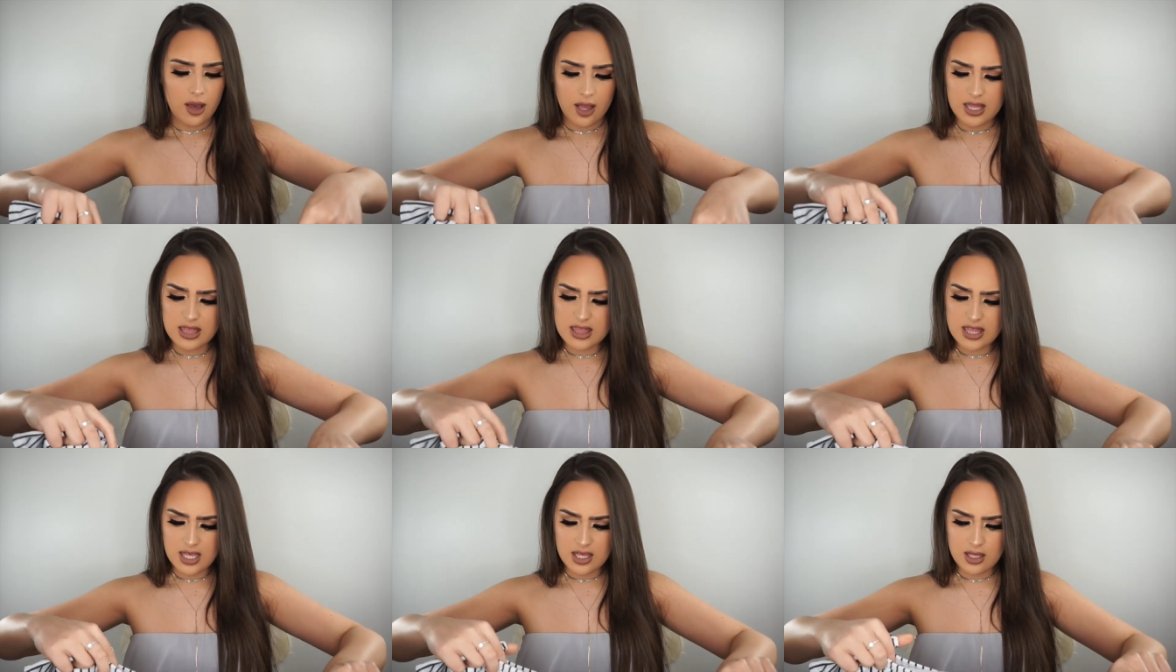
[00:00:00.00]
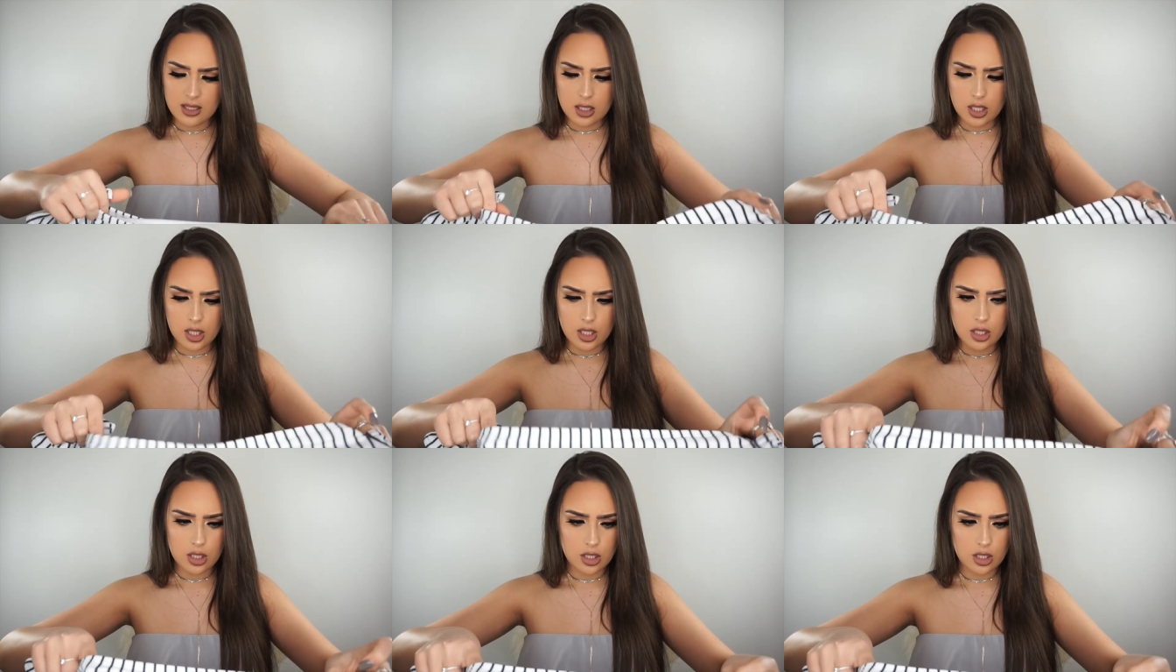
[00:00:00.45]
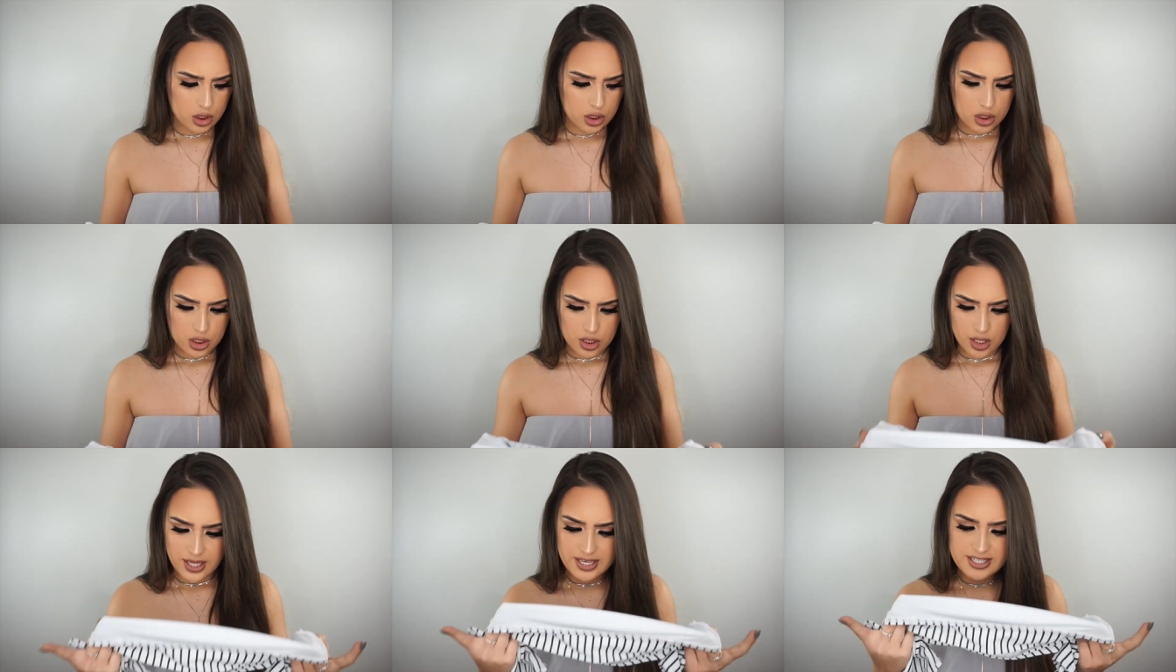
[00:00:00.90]
I think
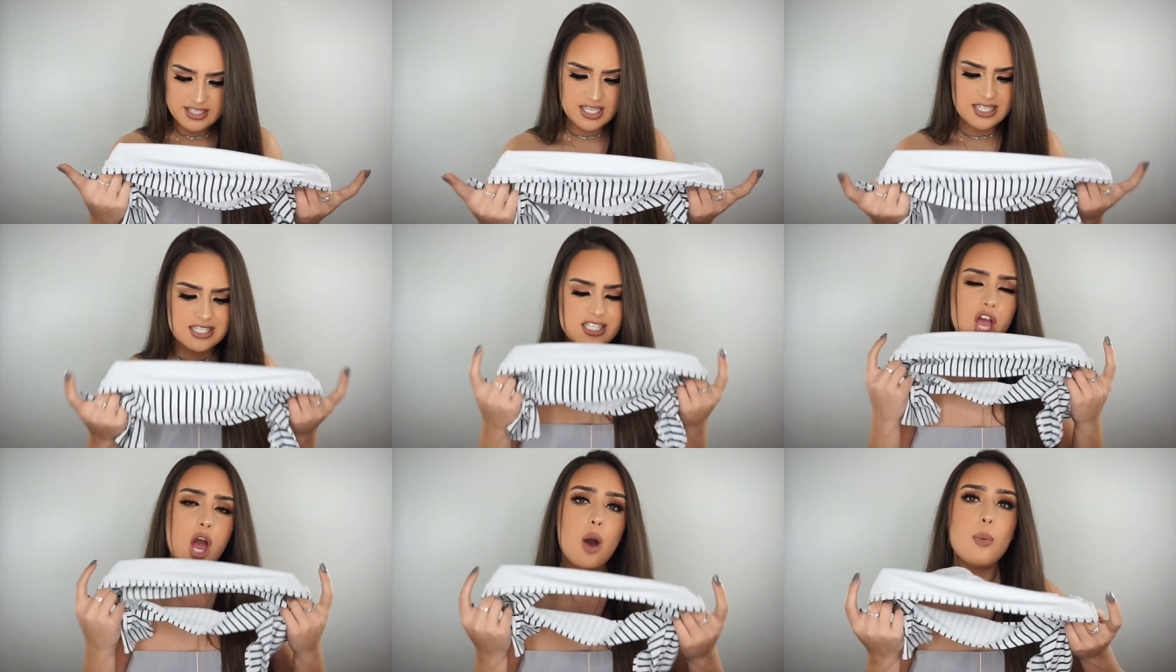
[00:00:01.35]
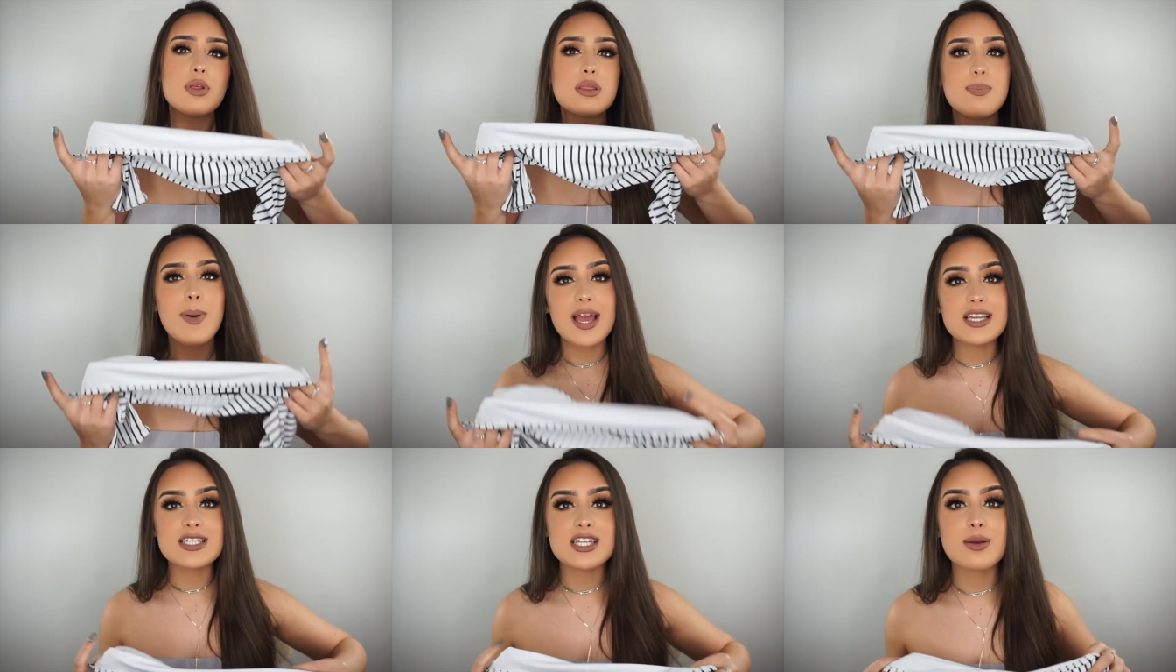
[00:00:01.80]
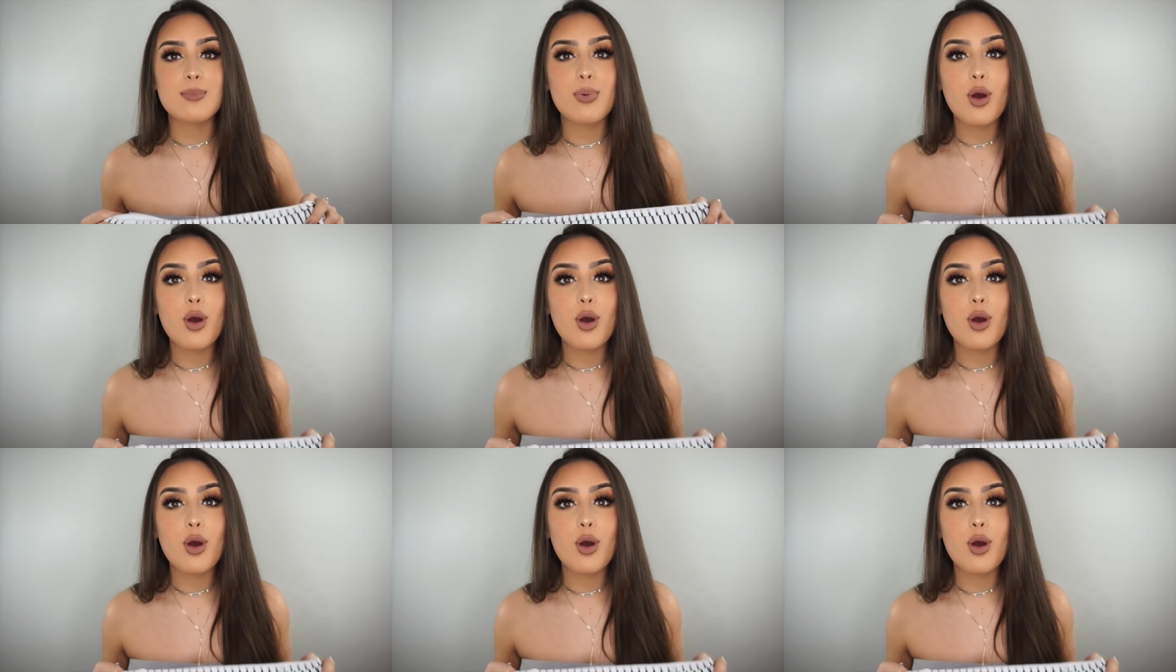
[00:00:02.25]
it did come with padding,